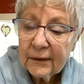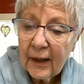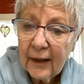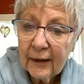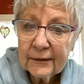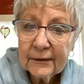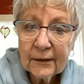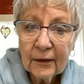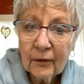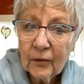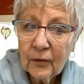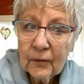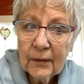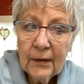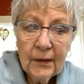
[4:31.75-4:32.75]
And
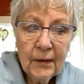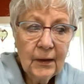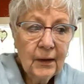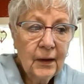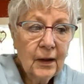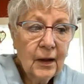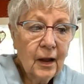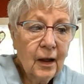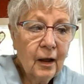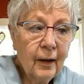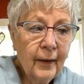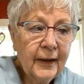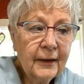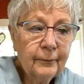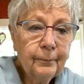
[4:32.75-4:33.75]
so
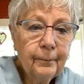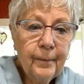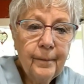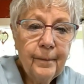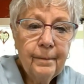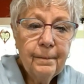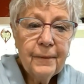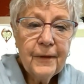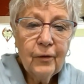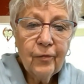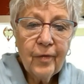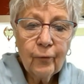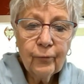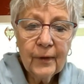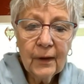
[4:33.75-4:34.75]
in
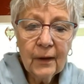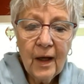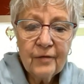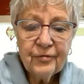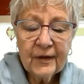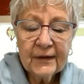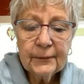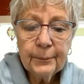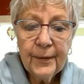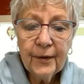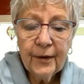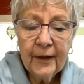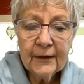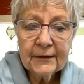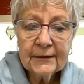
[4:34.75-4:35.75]
that real life
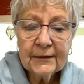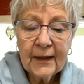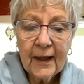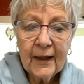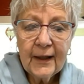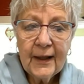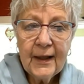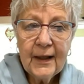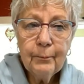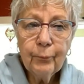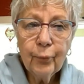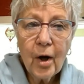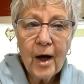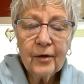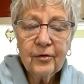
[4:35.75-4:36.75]
experience that he
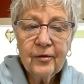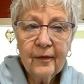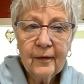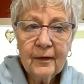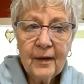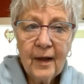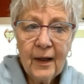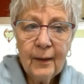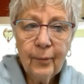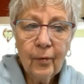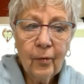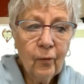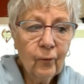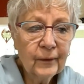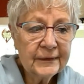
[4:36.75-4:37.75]
brought to the
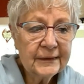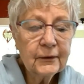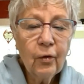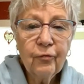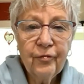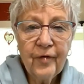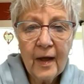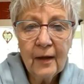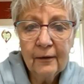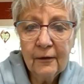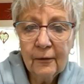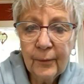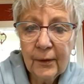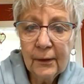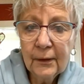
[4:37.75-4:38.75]
table was so
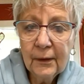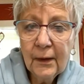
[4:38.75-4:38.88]
valuable.